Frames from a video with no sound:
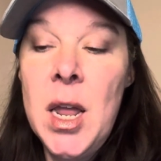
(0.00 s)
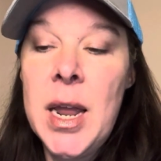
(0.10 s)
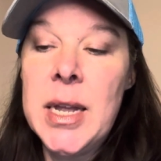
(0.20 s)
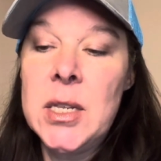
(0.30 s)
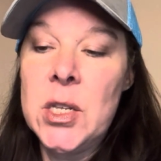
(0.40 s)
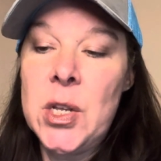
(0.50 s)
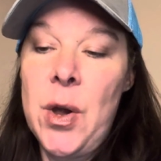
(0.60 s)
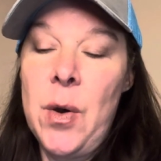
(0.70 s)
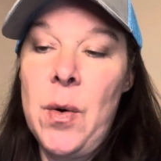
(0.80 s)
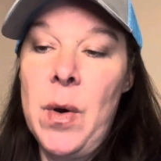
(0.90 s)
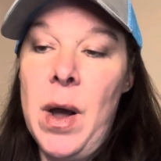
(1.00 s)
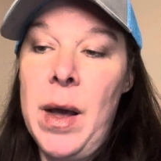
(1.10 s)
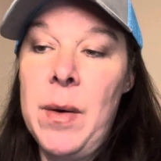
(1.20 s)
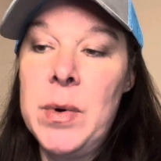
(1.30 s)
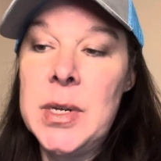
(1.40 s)
And so
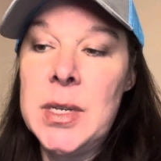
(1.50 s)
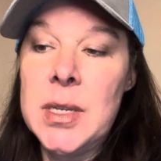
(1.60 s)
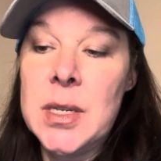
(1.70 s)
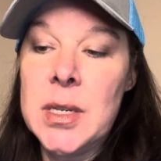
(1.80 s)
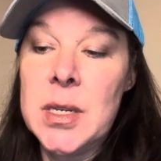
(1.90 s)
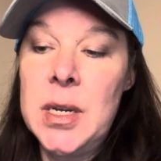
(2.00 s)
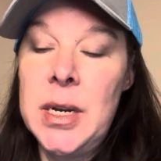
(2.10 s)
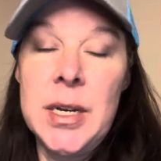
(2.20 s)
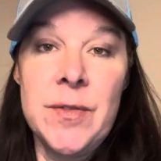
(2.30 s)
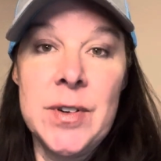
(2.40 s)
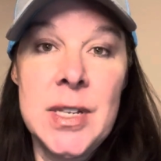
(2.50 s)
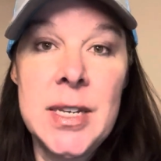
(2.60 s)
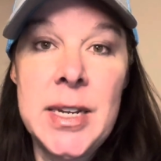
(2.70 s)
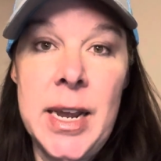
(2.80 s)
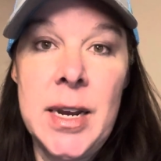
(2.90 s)
I was in a different
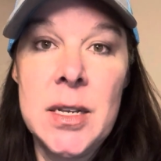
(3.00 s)
state.